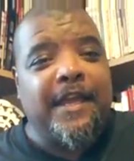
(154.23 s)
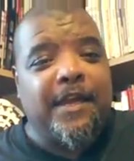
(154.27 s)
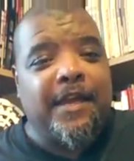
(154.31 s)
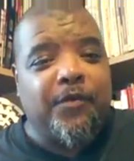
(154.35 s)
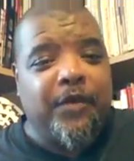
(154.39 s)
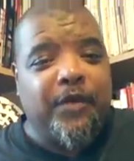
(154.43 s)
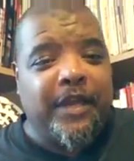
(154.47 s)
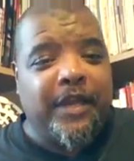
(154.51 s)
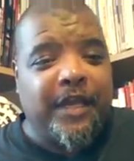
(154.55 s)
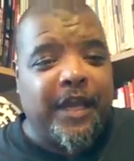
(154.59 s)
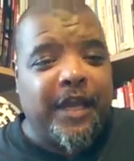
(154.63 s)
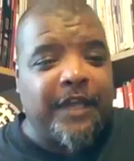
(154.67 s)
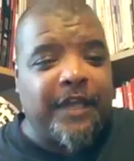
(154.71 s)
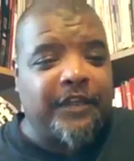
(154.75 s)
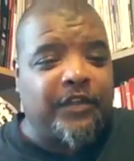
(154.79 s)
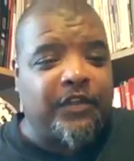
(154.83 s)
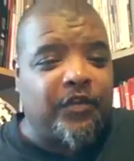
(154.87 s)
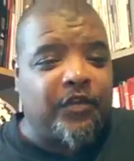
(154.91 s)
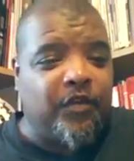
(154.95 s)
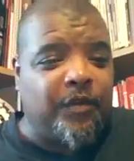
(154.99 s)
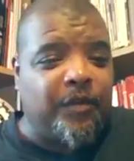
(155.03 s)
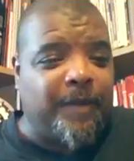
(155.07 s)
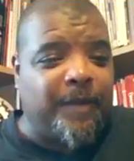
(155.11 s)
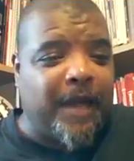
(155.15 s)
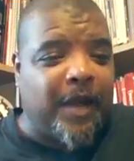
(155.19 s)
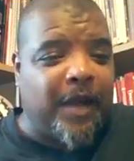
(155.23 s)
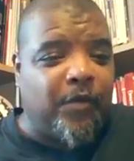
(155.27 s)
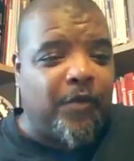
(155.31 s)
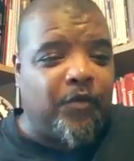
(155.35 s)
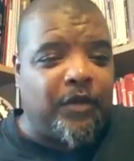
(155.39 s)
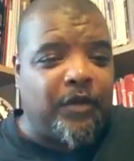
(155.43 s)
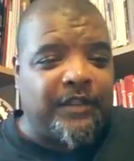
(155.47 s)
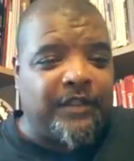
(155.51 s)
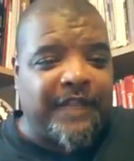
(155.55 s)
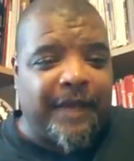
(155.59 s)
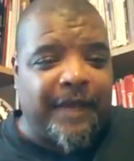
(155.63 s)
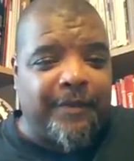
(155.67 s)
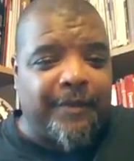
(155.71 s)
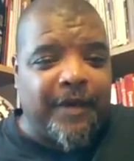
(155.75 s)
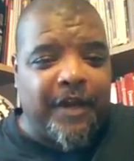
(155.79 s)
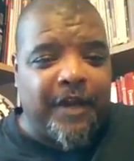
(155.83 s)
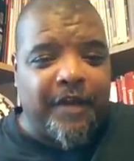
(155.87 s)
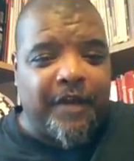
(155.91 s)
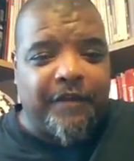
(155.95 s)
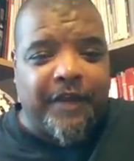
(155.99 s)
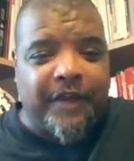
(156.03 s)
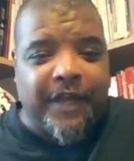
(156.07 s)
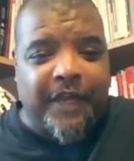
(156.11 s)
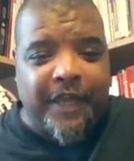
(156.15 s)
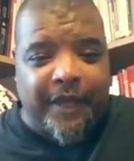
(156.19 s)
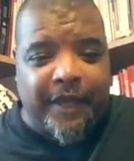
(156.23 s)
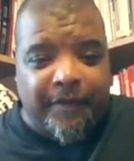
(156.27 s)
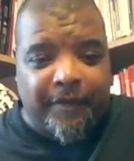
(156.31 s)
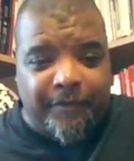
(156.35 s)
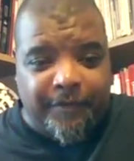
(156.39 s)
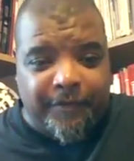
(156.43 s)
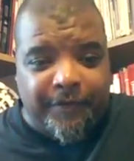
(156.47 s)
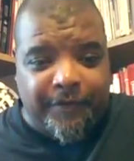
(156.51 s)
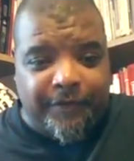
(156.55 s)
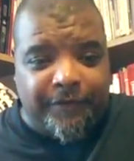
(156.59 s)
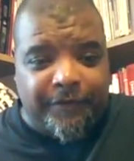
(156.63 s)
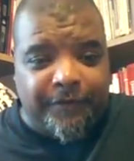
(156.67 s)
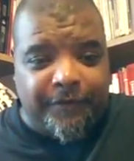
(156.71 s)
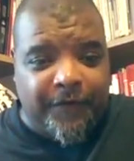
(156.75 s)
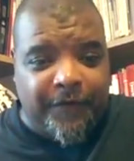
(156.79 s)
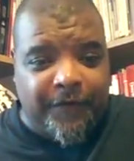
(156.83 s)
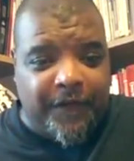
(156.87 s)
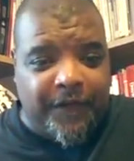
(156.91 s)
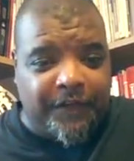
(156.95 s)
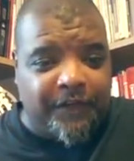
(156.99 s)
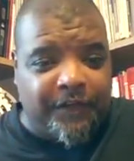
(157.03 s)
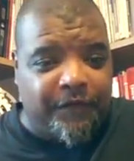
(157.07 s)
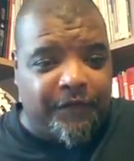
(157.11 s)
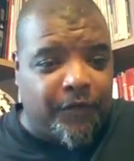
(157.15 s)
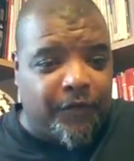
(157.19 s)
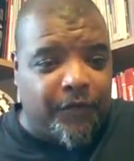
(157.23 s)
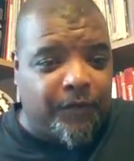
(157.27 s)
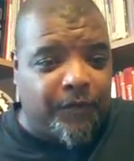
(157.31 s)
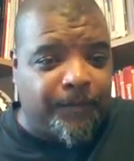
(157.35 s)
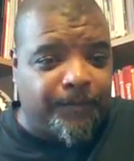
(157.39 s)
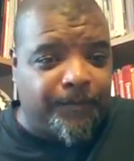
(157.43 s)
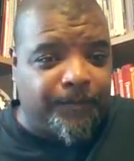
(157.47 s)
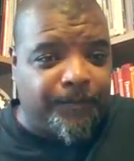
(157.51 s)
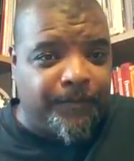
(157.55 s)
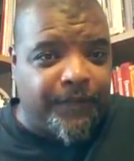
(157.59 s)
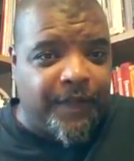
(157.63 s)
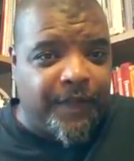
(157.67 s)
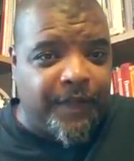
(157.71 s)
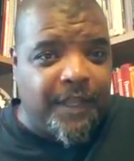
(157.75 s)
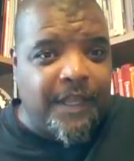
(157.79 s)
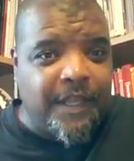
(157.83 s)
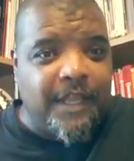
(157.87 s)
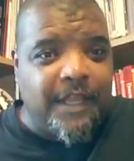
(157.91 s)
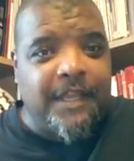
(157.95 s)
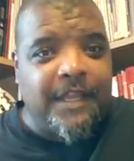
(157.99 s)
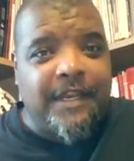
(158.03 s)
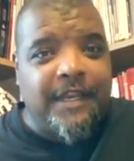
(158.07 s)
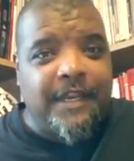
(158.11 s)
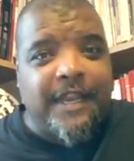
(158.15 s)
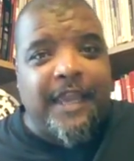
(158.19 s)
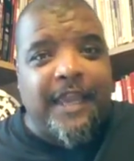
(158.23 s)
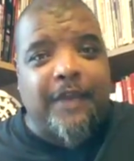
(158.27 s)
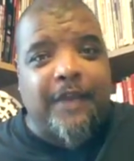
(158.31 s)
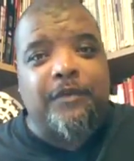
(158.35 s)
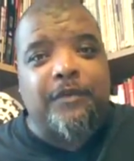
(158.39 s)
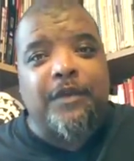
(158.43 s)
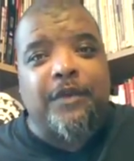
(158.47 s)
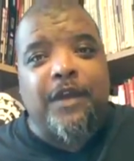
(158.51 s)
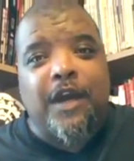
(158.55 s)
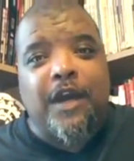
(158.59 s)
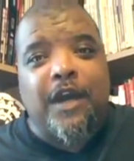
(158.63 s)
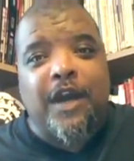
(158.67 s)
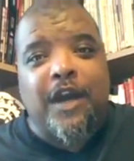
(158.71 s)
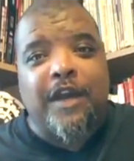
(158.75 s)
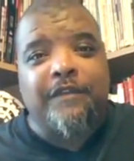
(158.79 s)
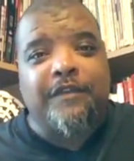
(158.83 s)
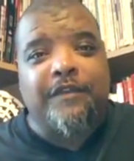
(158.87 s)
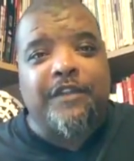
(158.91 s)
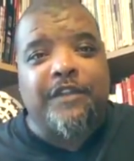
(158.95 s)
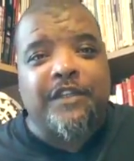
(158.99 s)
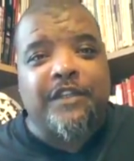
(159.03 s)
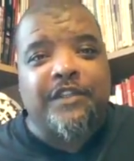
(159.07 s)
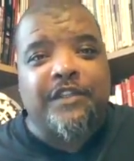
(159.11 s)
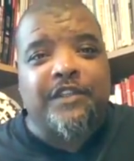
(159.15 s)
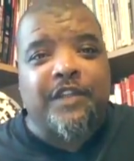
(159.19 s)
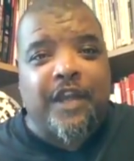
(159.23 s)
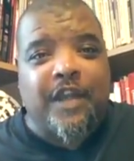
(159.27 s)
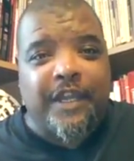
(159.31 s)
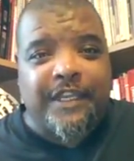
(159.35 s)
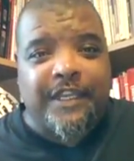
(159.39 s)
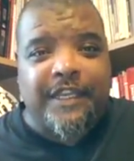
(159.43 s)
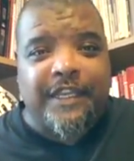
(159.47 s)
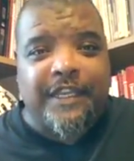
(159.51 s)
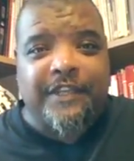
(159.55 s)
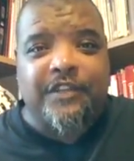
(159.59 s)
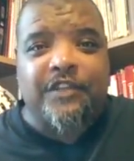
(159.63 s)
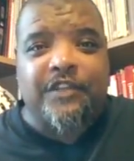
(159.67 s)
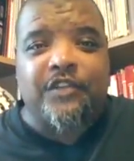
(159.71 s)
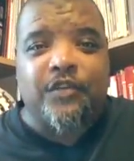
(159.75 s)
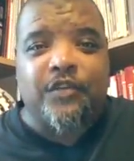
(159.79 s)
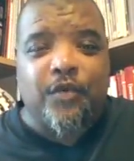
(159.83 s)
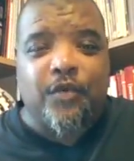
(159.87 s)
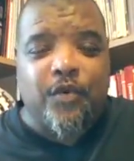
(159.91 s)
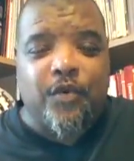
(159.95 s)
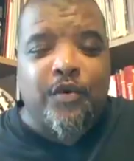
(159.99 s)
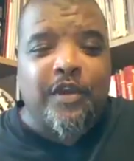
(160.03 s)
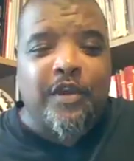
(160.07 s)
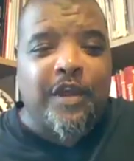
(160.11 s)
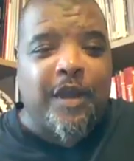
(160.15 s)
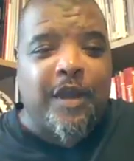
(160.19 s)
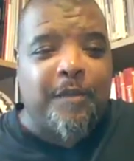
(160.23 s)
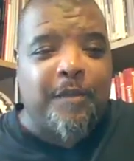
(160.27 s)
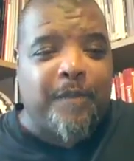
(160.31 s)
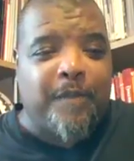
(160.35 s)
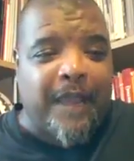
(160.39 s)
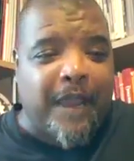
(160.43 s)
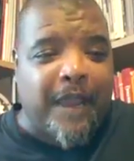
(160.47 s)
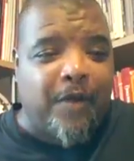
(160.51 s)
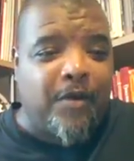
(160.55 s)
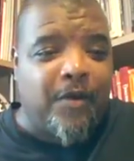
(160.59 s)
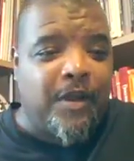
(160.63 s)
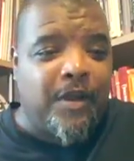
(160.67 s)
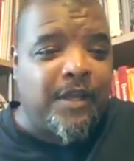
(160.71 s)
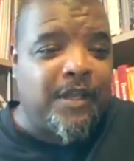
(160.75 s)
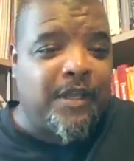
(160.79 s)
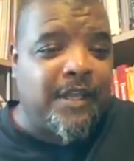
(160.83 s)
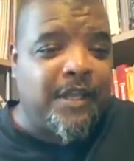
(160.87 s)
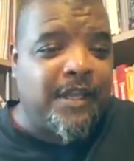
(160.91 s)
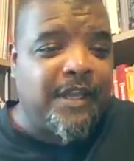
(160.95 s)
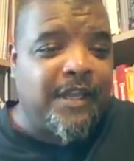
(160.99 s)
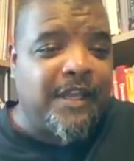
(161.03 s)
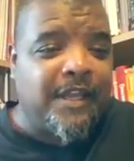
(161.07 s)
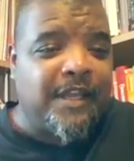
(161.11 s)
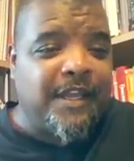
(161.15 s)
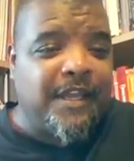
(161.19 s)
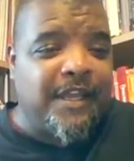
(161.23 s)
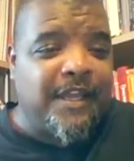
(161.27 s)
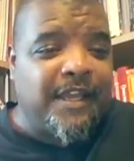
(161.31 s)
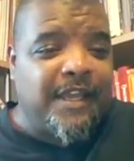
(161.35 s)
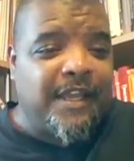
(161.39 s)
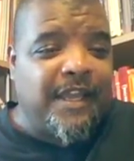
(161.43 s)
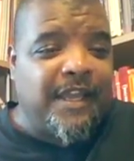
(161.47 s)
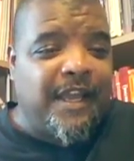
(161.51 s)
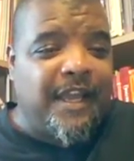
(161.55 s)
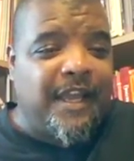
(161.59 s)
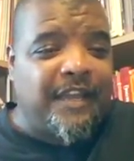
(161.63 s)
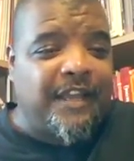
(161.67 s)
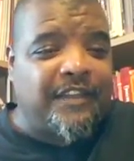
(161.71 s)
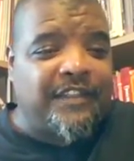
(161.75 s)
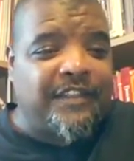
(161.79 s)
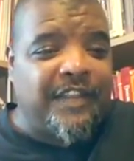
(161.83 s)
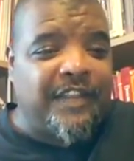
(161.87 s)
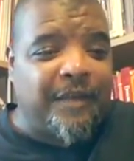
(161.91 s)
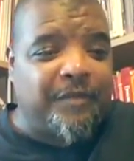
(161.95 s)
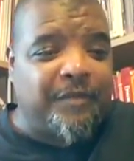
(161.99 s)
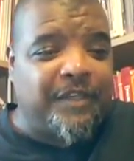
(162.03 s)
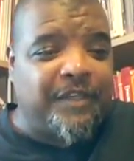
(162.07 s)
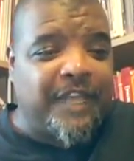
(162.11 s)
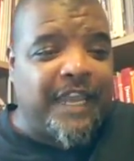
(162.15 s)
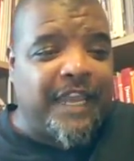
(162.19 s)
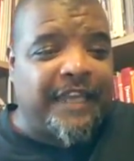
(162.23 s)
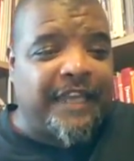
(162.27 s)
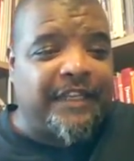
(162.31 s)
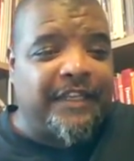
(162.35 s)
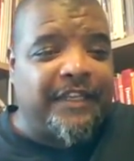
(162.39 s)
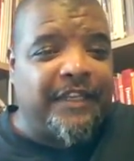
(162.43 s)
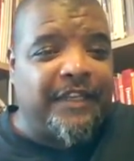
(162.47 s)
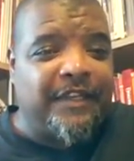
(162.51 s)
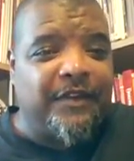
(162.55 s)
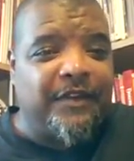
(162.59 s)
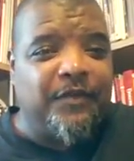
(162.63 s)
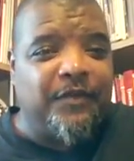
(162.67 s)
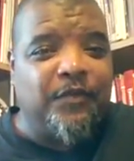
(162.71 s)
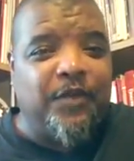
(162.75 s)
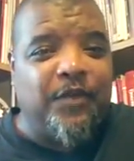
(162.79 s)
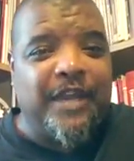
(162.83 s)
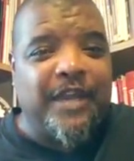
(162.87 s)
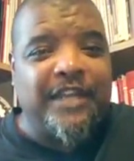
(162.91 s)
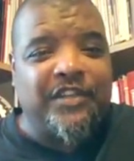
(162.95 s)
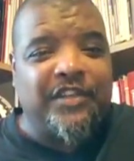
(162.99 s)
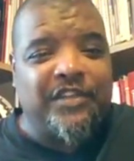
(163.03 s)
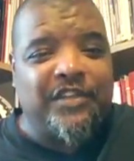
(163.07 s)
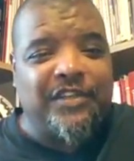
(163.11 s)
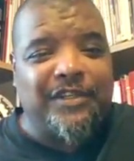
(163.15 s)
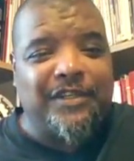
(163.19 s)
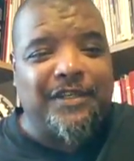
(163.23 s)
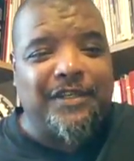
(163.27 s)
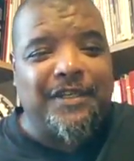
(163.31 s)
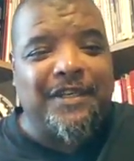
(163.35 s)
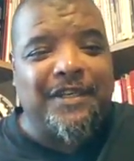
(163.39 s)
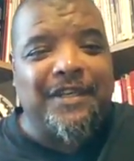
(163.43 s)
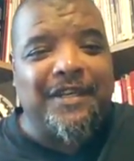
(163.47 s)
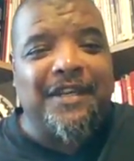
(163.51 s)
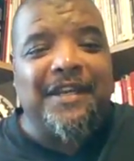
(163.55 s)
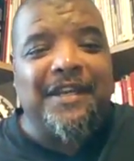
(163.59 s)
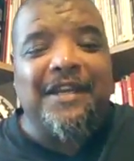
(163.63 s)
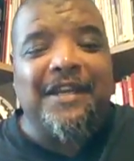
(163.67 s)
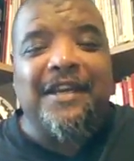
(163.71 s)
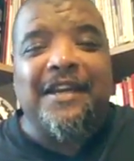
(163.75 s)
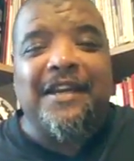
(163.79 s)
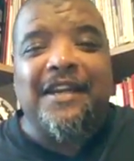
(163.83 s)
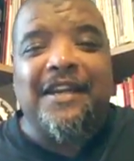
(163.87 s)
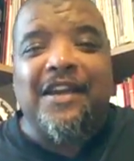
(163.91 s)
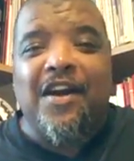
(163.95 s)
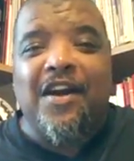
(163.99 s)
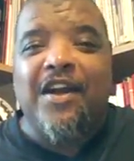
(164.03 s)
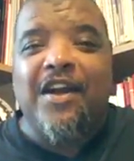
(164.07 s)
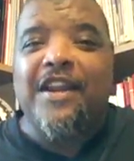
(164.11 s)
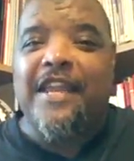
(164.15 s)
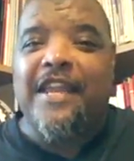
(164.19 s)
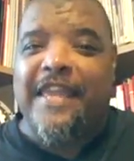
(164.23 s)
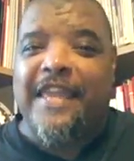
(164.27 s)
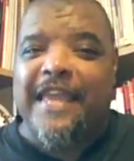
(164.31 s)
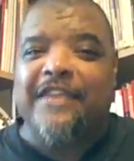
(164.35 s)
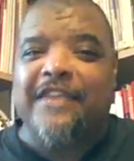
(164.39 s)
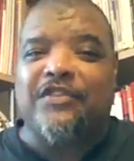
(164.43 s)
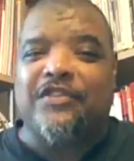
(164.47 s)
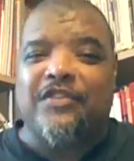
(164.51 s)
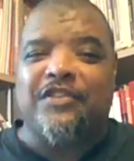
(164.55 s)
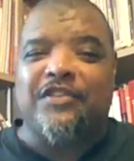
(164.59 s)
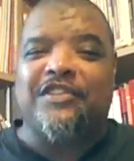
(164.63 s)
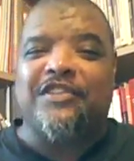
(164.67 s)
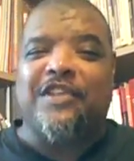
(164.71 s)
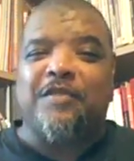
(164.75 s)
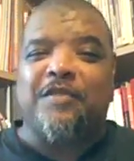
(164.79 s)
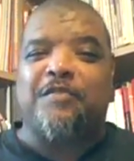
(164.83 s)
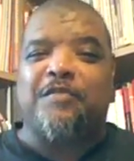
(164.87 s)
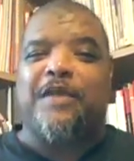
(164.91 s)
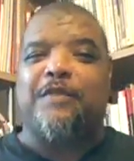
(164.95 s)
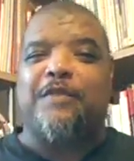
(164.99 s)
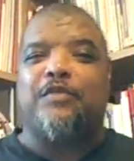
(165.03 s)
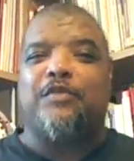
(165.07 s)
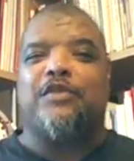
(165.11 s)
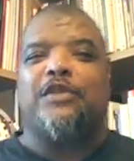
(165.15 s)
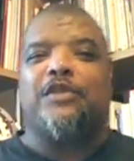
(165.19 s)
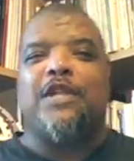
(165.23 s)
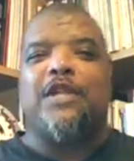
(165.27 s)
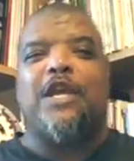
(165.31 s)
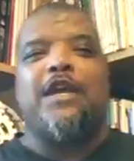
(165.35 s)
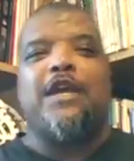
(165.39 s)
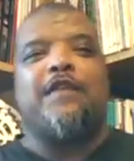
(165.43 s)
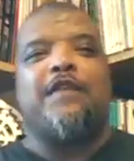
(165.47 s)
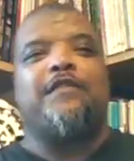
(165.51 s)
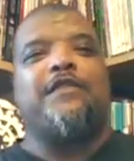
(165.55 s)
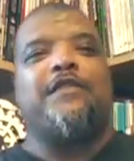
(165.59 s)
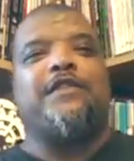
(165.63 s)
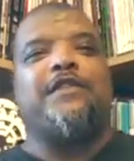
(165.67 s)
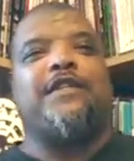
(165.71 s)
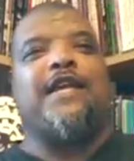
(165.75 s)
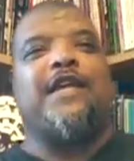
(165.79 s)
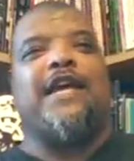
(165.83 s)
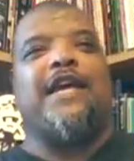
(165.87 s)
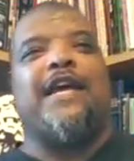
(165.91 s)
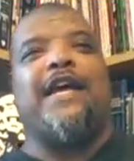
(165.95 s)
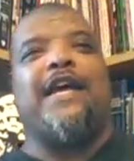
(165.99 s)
We're going to talk about what's happening over here, first of all. Now, I've decided to talk about a subject which kind of gets on some people's nerves.